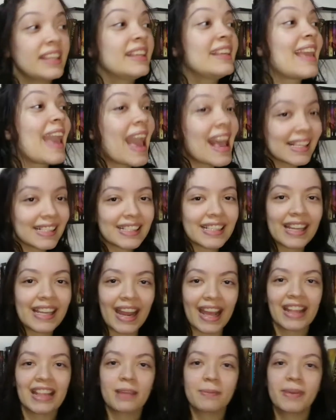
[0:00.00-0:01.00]
Yes,
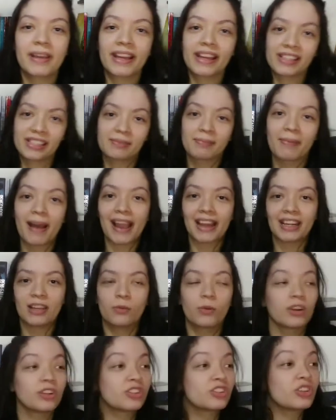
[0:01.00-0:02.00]
it ended because Miley
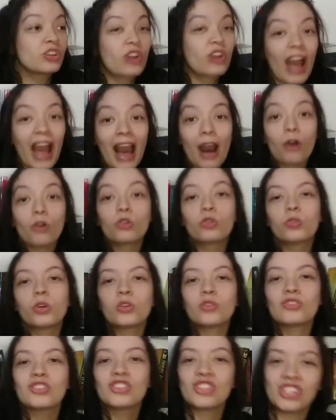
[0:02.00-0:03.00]
wanted to outgrow